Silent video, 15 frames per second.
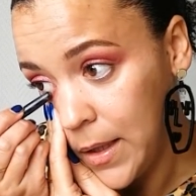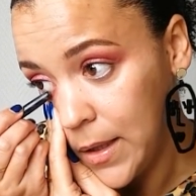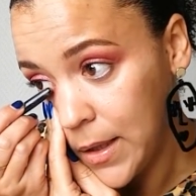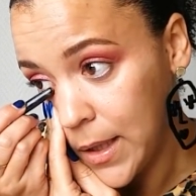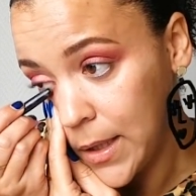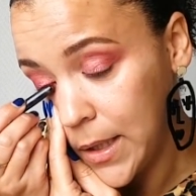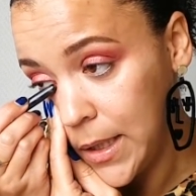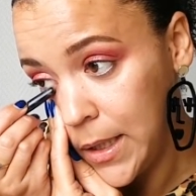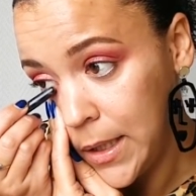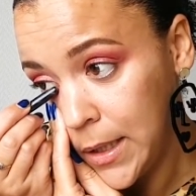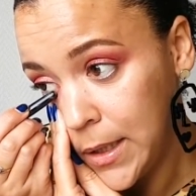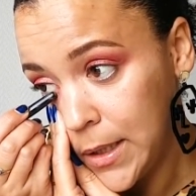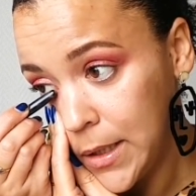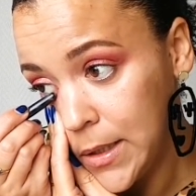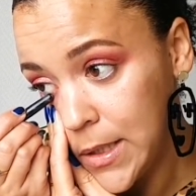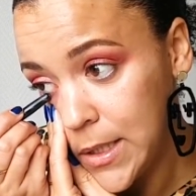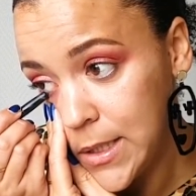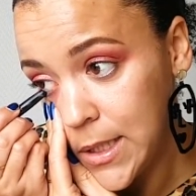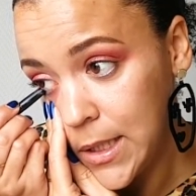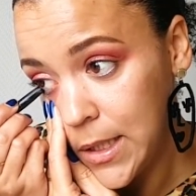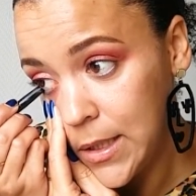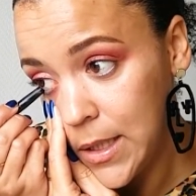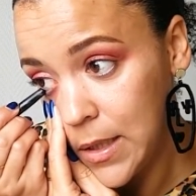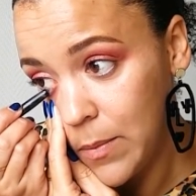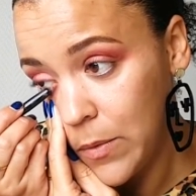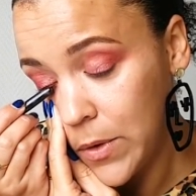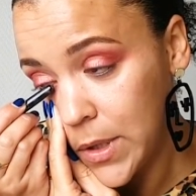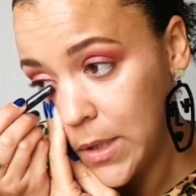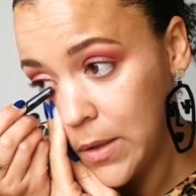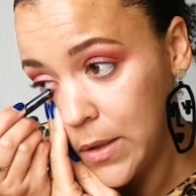like here in the city there are
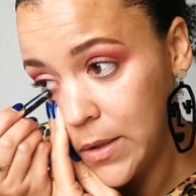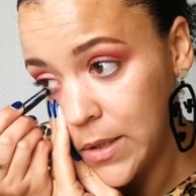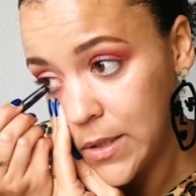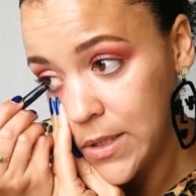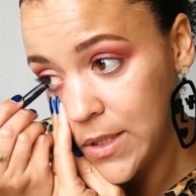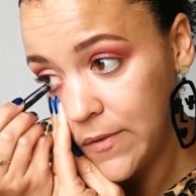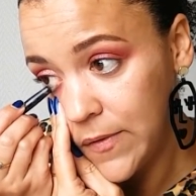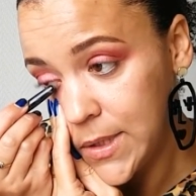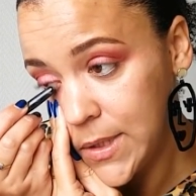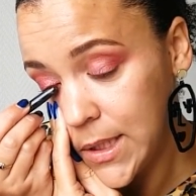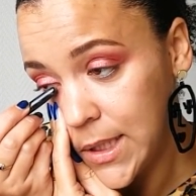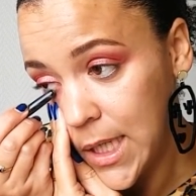more than 170